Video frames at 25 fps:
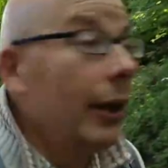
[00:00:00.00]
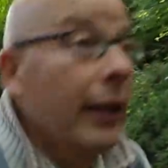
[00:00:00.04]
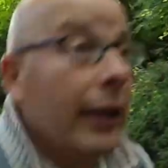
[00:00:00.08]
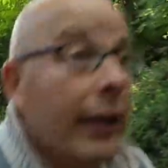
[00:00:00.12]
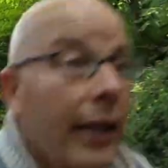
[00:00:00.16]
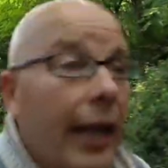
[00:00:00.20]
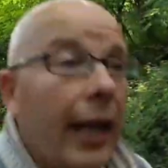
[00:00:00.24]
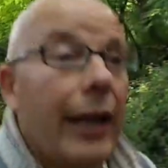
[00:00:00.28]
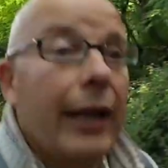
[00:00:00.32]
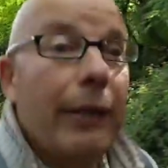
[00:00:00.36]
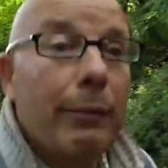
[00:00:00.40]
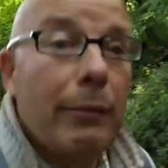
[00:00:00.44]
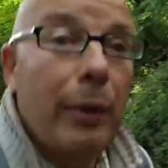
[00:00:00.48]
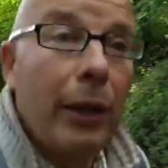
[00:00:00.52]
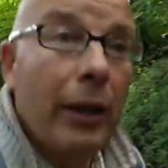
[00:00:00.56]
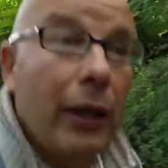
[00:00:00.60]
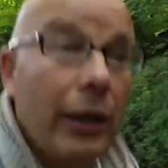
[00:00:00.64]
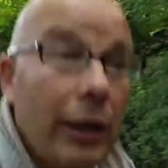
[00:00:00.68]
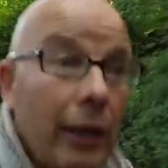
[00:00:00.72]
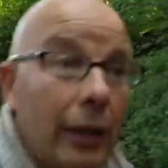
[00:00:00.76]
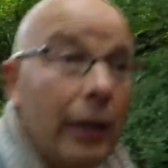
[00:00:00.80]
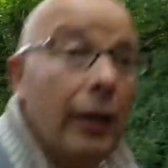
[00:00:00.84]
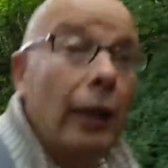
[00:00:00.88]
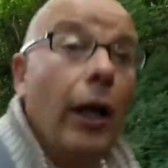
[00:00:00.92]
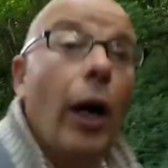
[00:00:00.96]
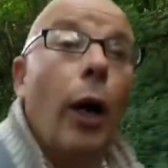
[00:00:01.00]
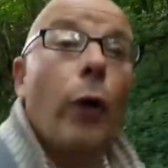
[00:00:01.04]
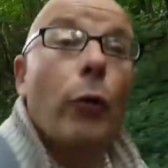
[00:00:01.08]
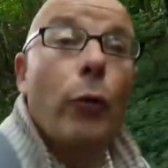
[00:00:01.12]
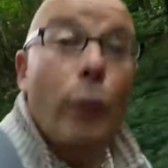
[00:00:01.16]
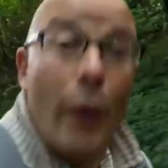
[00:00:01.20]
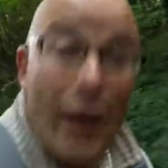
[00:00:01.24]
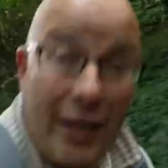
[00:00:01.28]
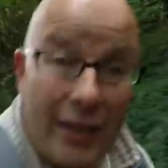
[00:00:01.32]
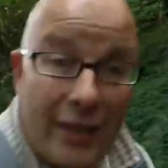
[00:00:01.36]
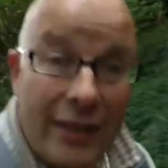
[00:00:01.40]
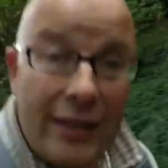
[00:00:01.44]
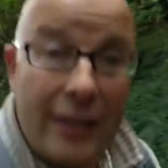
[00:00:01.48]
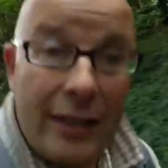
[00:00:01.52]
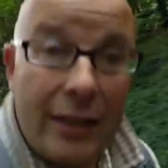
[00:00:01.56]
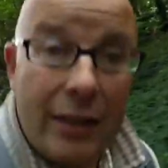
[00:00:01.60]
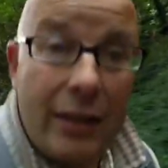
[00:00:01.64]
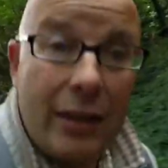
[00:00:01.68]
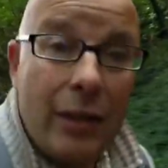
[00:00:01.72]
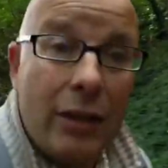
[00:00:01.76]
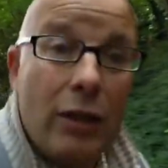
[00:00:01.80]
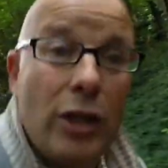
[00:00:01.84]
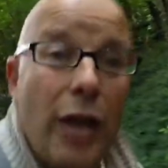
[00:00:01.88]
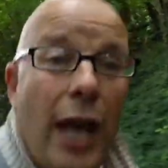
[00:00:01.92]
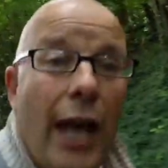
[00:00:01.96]
came, arrested
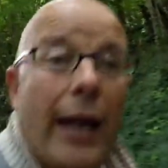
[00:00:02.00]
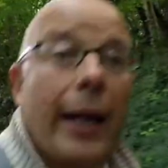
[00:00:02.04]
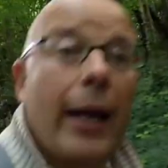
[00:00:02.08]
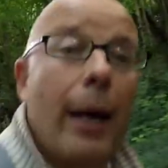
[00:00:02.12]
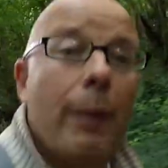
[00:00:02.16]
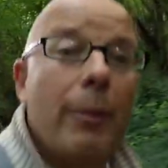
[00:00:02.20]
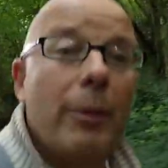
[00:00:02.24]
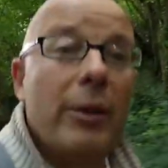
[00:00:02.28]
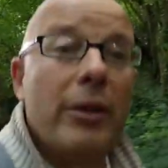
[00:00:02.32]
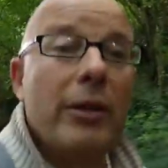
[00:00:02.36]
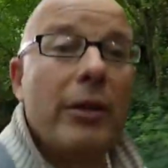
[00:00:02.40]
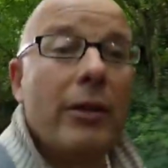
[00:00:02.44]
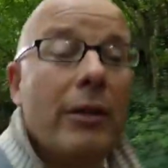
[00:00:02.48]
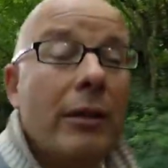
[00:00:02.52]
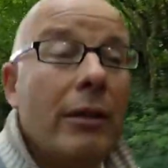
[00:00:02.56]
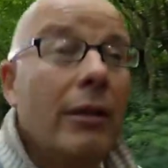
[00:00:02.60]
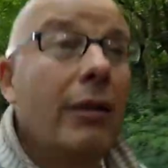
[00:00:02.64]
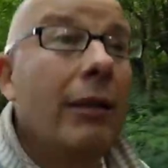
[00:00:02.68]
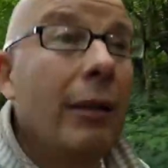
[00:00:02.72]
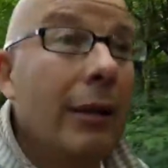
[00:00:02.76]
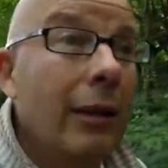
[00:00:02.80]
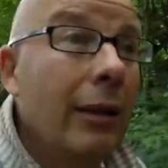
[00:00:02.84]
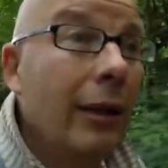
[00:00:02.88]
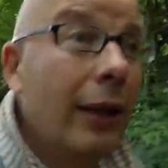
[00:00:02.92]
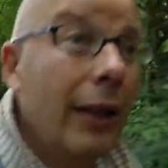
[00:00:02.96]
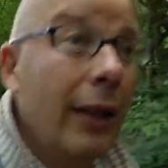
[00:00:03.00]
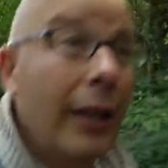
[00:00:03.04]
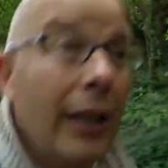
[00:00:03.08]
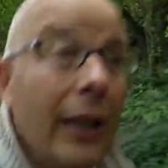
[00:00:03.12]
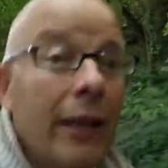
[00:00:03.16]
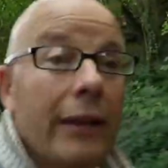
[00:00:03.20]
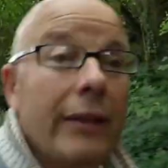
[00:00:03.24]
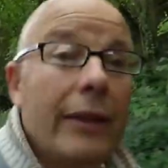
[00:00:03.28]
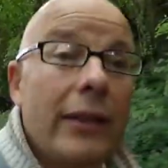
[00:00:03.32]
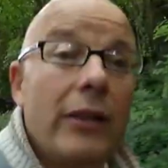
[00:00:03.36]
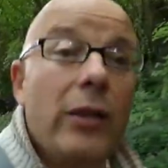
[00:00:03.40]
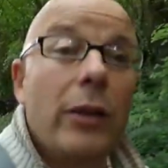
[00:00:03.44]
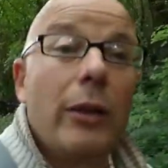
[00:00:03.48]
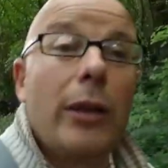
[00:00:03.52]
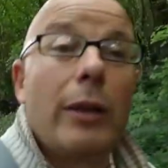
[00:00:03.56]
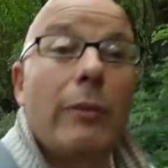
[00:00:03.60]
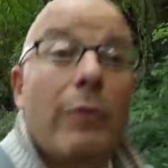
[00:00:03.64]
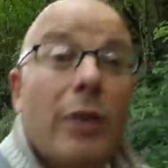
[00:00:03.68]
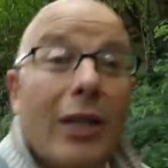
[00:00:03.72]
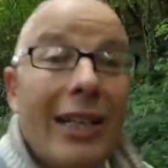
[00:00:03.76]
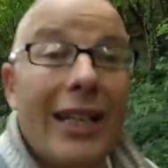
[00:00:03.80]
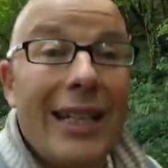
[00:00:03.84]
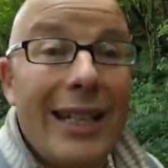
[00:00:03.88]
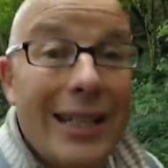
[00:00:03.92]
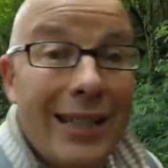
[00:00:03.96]
Jack Upperton. They took him
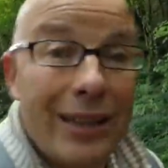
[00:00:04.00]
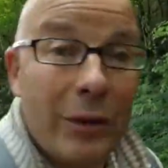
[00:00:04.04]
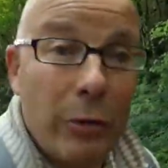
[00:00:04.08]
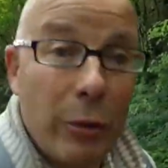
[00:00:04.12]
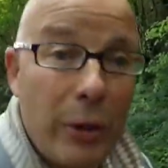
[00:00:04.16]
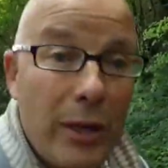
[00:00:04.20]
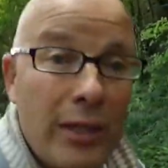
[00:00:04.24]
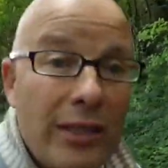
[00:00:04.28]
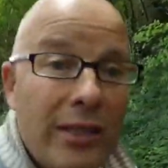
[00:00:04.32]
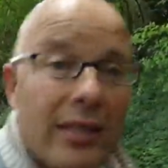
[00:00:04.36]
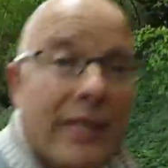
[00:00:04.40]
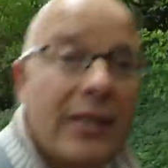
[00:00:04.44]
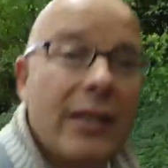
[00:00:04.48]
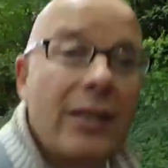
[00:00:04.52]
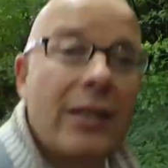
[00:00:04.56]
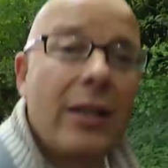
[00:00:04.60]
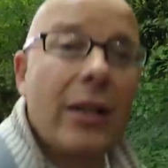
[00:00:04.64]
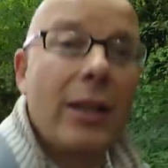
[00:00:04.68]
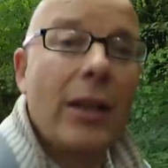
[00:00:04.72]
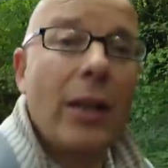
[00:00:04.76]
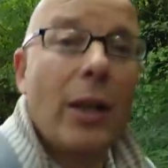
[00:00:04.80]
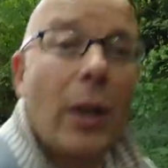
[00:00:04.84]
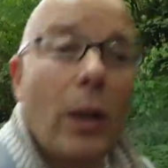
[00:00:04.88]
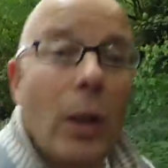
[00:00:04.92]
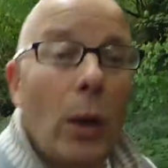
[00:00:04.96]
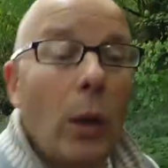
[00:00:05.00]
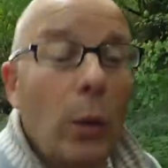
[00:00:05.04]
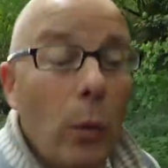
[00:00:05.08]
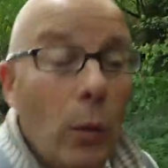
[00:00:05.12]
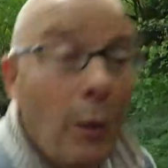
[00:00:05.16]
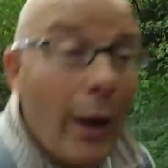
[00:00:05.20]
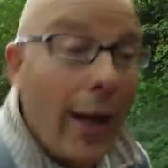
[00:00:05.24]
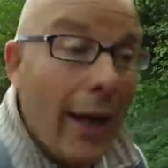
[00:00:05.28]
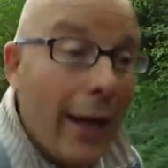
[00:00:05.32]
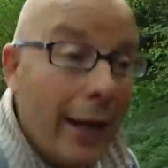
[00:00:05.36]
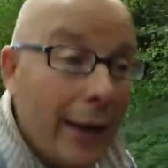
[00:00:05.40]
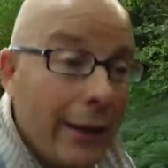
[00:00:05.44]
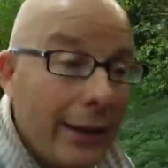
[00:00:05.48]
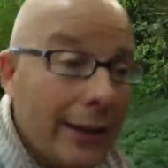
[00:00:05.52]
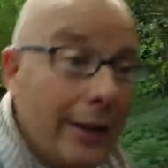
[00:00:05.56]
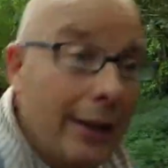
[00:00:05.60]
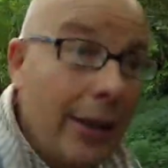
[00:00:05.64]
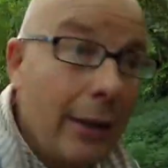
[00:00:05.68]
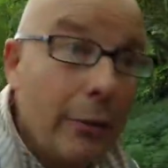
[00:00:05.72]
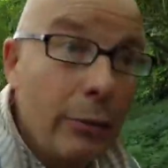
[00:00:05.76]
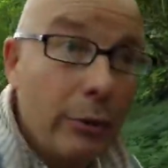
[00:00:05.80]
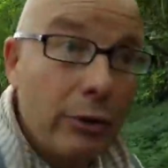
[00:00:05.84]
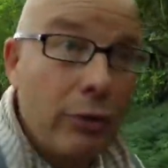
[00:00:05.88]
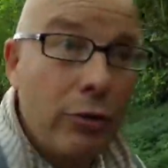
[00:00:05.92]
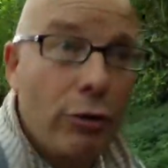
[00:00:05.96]
to East Grinstead, where
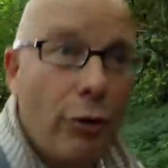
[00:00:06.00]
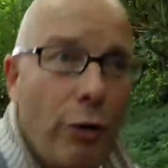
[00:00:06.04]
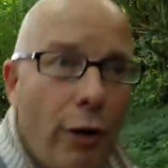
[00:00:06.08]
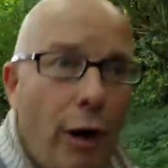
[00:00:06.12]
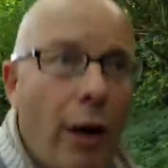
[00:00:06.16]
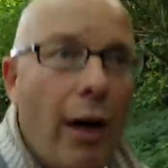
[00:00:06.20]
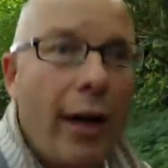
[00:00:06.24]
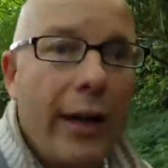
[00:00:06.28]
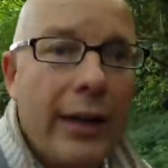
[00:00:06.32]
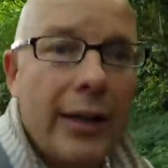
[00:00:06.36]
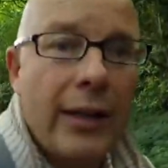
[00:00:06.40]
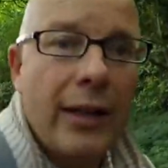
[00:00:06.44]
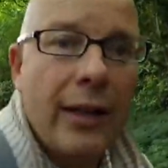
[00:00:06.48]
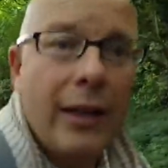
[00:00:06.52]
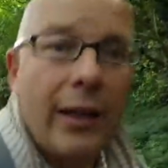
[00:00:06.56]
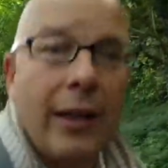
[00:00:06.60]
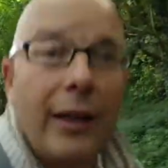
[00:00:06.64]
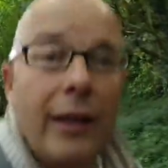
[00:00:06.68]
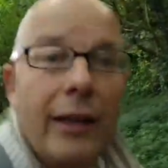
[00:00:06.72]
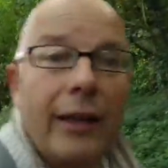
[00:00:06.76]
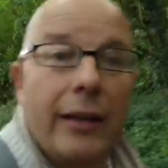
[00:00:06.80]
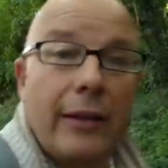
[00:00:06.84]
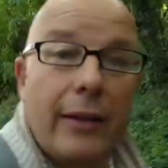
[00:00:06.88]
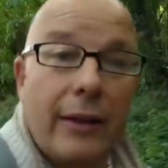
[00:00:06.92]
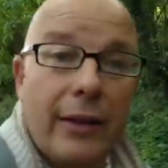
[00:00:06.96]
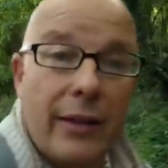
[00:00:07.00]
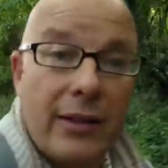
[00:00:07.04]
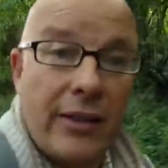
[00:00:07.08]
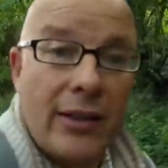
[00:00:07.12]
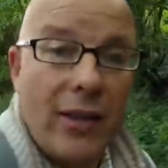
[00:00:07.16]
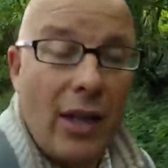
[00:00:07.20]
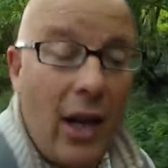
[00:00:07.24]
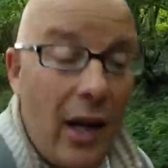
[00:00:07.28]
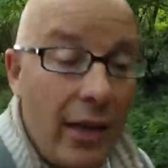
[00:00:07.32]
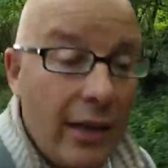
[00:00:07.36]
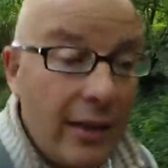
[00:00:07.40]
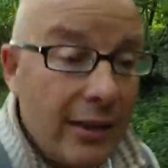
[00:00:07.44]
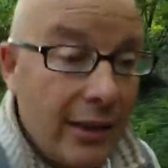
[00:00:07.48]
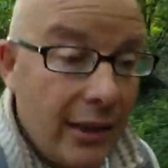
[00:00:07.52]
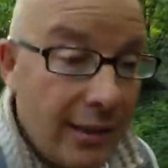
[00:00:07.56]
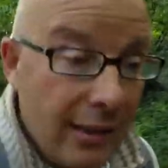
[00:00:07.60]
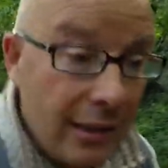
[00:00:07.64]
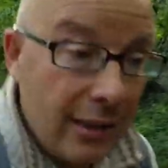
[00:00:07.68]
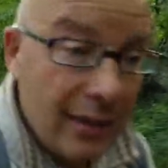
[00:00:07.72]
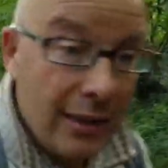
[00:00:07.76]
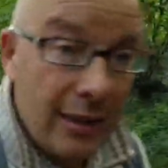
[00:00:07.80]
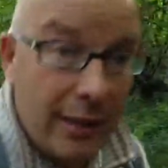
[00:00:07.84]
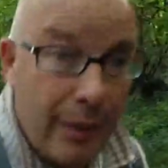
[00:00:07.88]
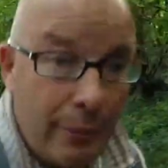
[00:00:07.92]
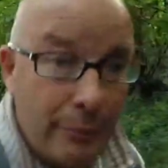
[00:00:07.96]
he was tried at the Assizes
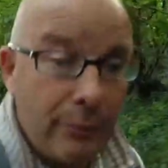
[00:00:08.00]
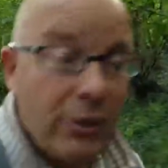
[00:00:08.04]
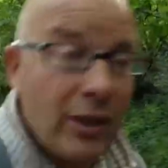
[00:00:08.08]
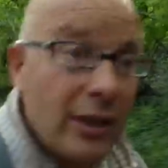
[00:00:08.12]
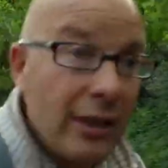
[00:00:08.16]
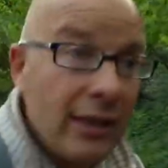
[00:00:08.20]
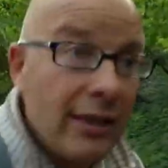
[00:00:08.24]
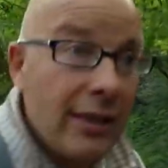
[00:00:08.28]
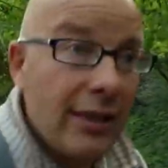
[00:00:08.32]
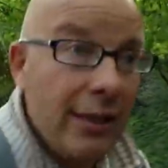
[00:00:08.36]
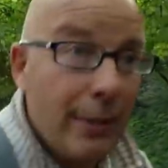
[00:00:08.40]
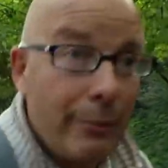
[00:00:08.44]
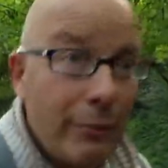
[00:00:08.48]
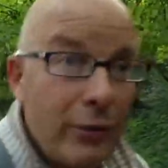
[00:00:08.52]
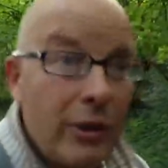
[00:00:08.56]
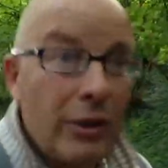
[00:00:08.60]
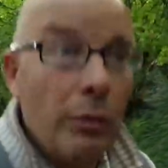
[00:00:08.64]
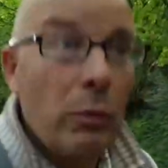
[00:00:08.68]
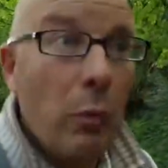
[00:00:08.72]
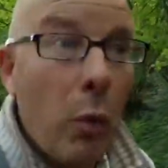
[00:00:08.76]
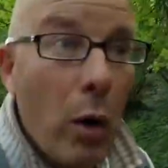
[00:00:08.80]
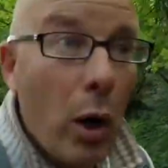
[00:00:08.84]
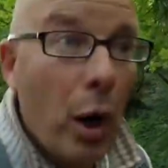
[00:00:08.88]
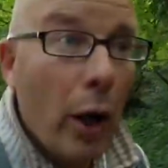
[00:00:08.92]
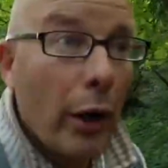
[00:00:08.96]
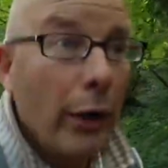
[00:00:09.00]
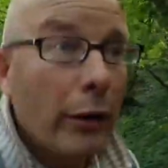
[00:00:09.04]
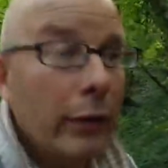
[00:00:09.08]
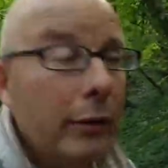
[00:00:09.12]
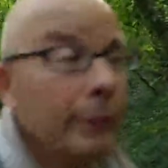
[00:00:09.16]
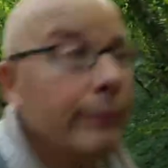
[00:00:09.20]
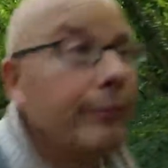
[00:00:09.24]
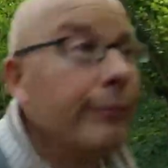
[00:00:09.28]
in seventeen seventy-one.